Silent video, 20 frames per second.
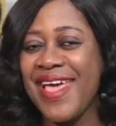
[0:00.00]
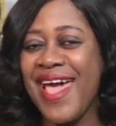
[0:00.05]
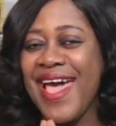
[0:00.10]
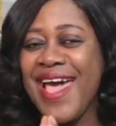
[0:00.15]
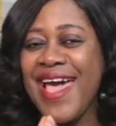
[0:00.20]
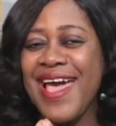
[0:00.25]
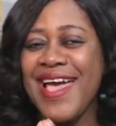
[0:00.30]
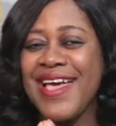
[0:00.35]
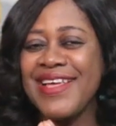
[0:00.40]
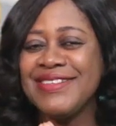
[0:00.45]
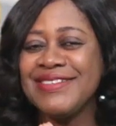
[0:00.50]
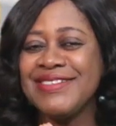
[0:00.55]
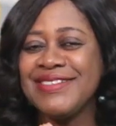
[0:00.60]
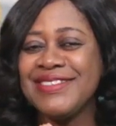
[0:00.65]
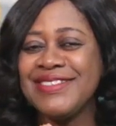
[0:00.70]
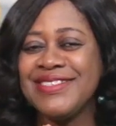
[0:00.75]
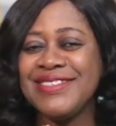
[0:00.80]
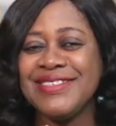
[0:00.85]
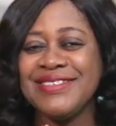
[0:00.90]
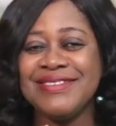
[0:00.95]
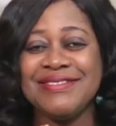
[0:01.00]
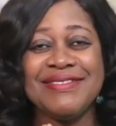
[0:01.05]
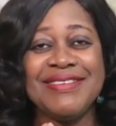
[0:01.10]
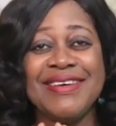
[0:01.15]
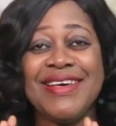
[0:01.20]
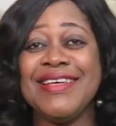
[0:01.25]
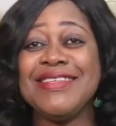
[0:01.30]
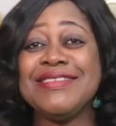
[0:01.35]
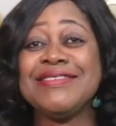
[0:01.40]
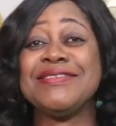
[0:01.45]
And
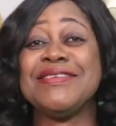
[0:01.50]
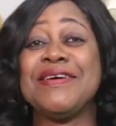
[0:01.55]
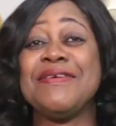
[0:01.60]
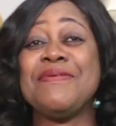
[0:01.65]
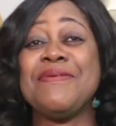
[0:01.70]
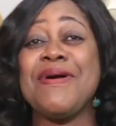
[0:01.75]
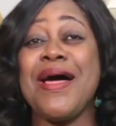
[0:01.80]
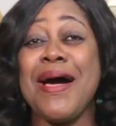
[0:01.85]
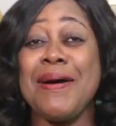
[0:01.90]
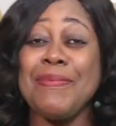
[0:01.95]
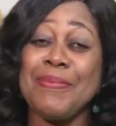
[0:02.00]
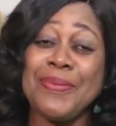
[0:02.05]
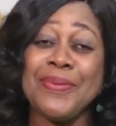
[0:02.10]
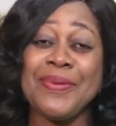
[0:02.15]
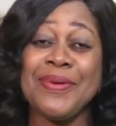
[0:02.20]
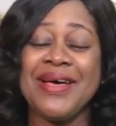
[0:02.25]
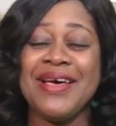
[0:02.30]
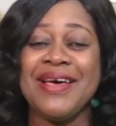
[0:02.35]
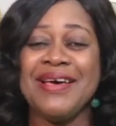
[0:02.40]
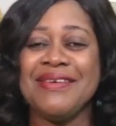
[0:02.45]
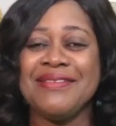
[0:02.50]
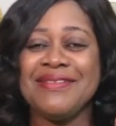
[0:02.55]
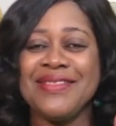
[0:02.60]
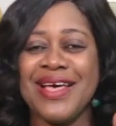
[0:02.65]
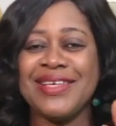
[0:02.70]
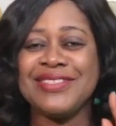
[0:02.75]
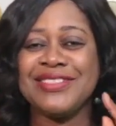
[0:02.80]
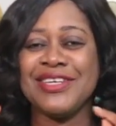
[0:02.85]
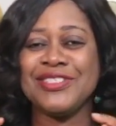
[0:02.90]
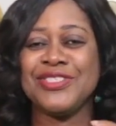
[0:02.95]
it's a wrap.
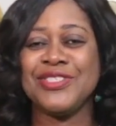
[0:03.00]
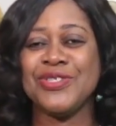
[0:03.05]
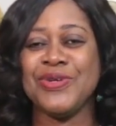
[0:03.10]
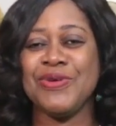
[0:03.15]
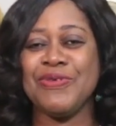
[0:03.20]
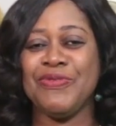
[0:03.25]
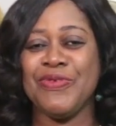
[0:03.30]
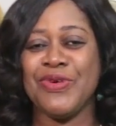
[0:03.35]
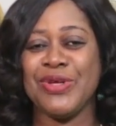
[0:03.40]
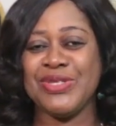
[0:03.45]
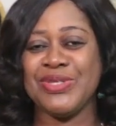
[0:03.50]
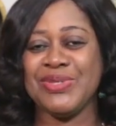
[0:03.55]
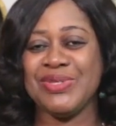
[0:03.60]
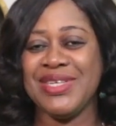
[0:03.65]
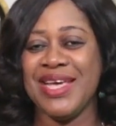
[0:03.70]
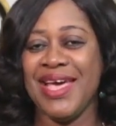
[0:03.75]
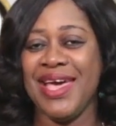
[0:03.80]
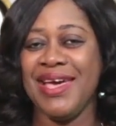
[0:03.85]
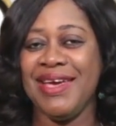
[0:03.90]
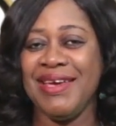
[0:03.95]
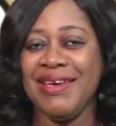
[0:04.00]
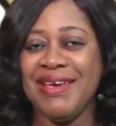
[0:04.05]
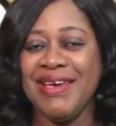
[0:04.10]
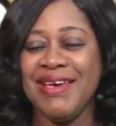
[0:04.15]
That's our show for today.